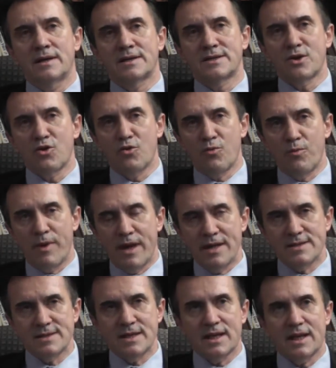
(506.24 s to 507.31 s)
So
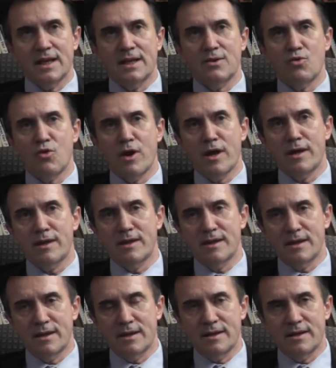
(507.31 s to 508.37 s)
basically, when
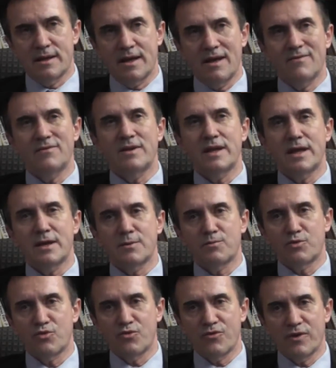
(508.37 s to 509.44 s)
the FDA
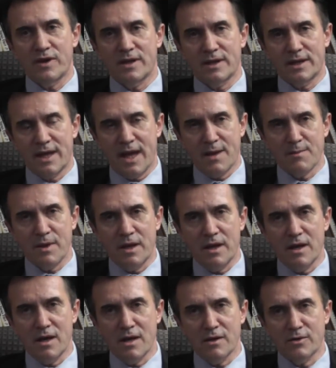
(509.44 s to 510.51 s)
approval came
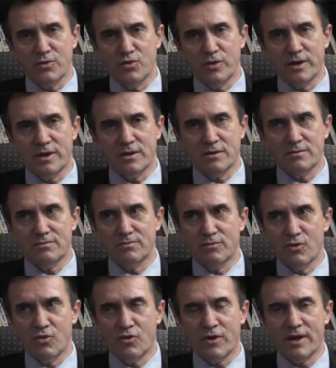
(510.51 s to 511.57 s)
along, we are
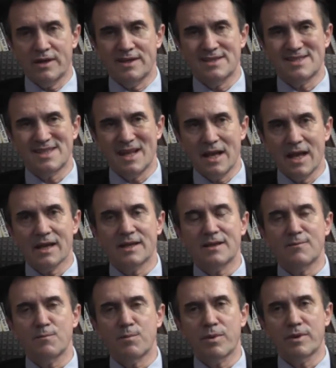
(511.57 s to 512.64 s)
already
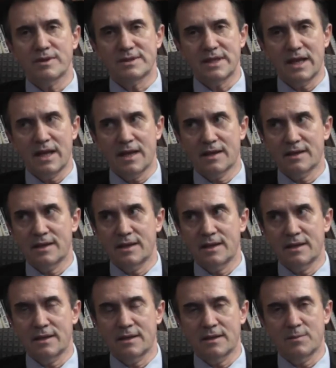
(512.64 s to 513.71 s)
selecting
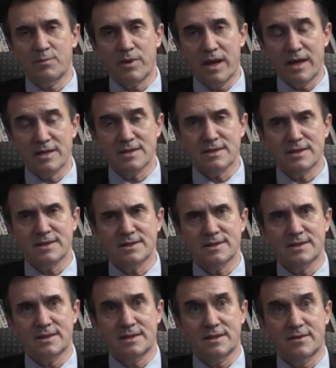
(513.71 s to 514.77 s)

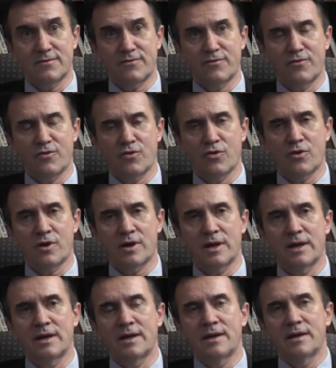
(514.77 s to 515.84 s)
patients for
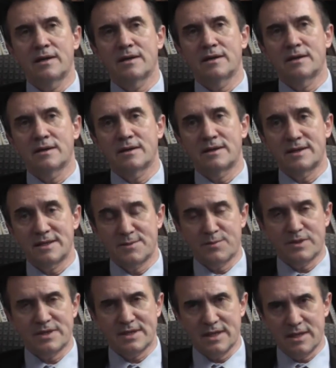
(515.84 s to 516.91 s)
this
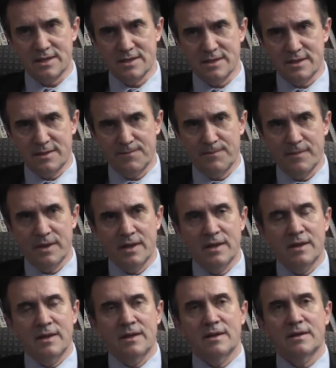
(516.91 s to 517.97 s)
procedure.
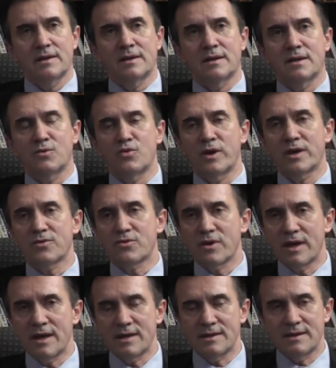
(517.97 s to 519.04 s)
We
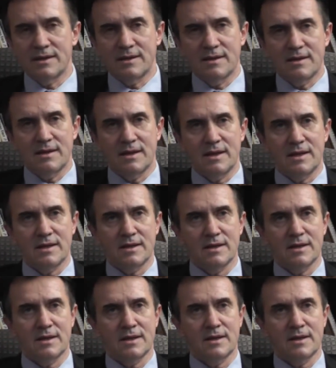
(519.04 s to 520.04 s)
created the